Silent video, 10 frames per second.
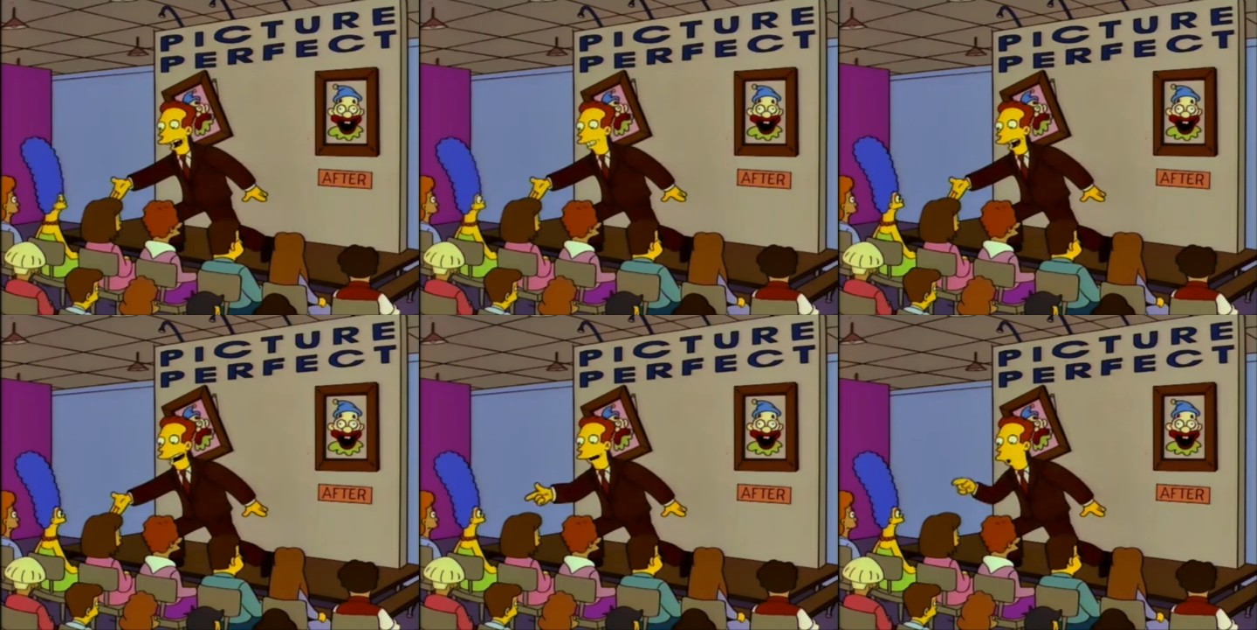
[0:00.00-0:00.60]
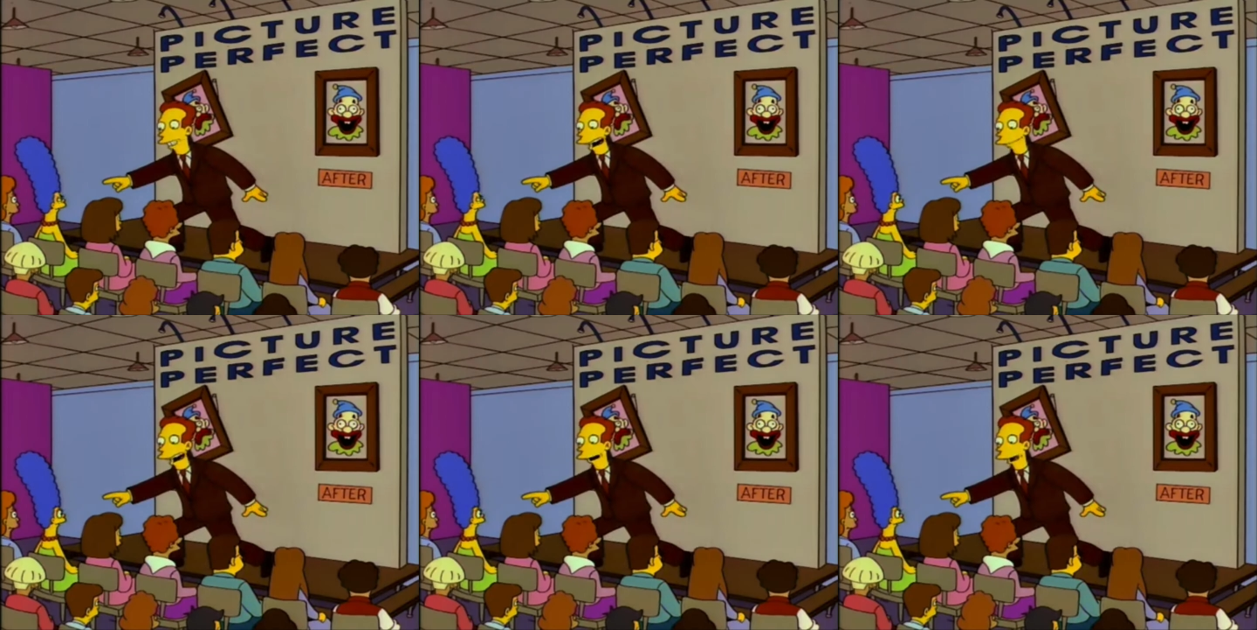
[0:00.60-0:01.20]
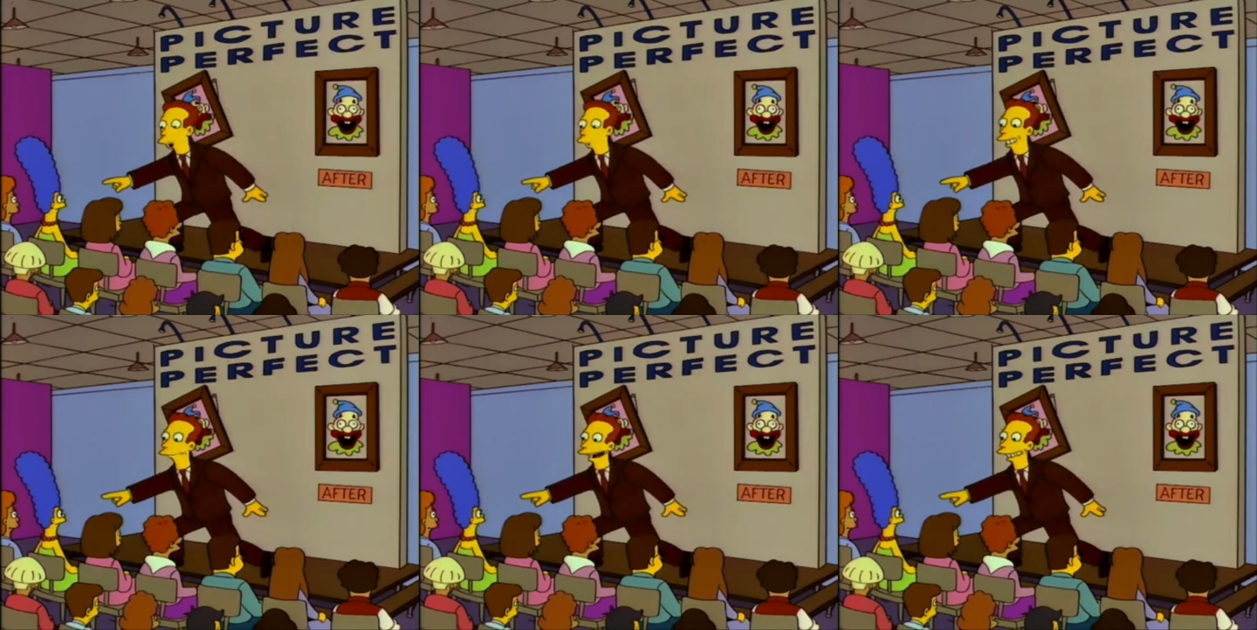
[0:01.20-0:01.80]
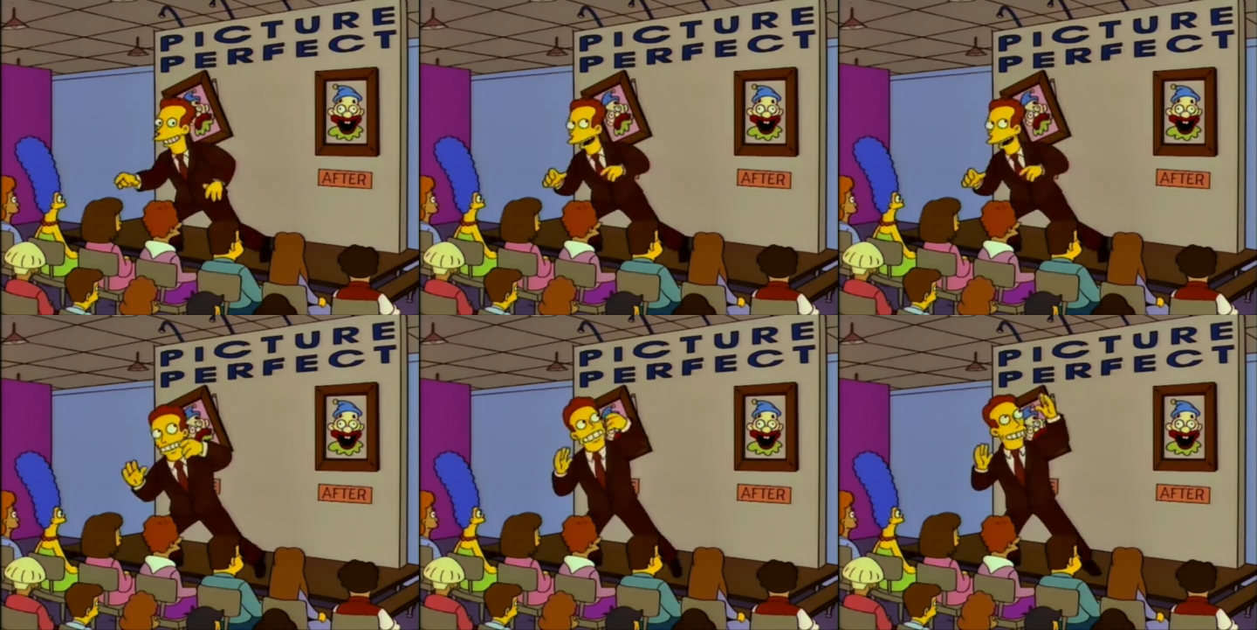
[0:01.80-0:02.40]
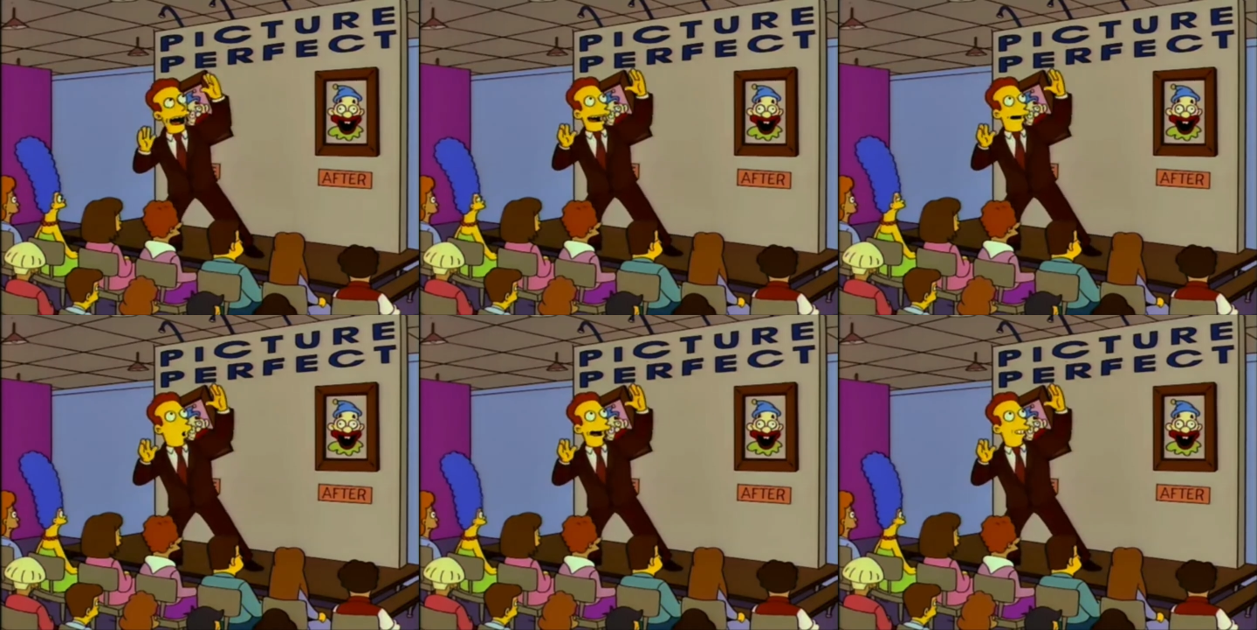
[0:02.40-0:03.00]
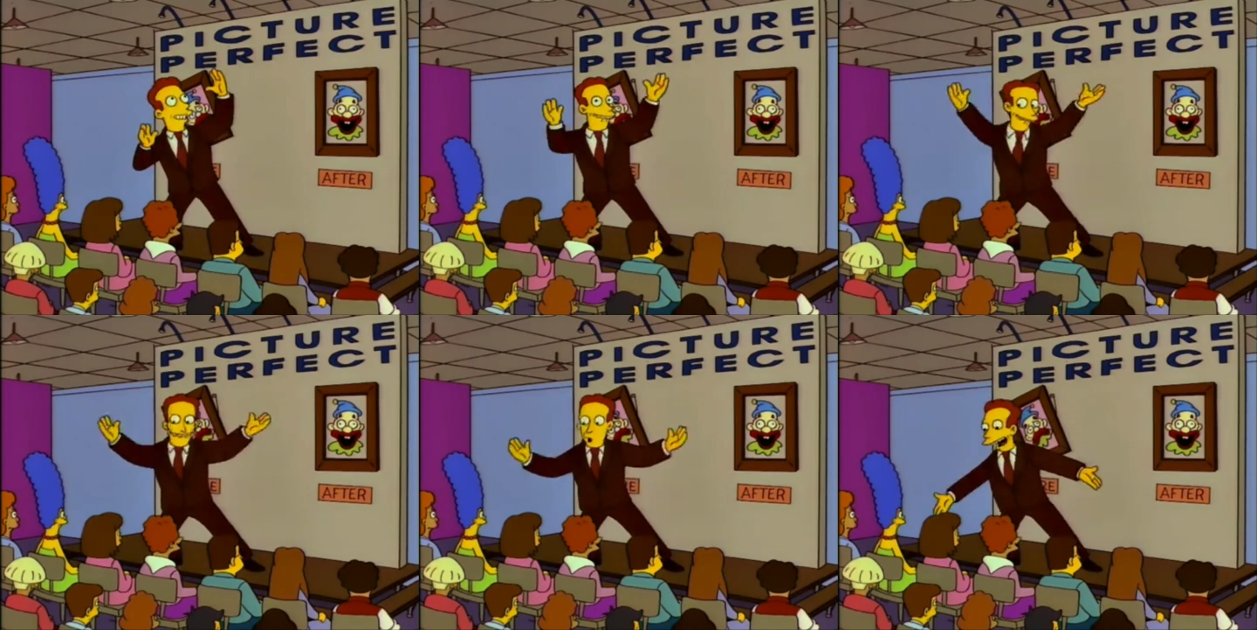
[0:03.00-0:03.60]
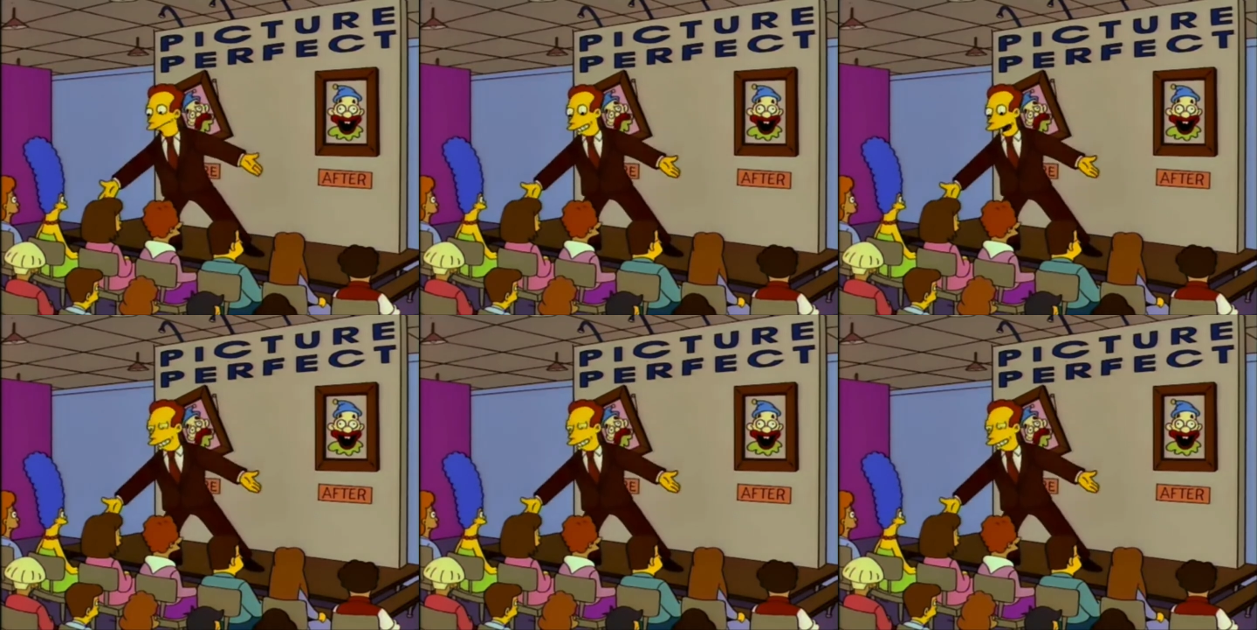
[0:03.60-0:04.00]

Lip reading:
(no speaker visible)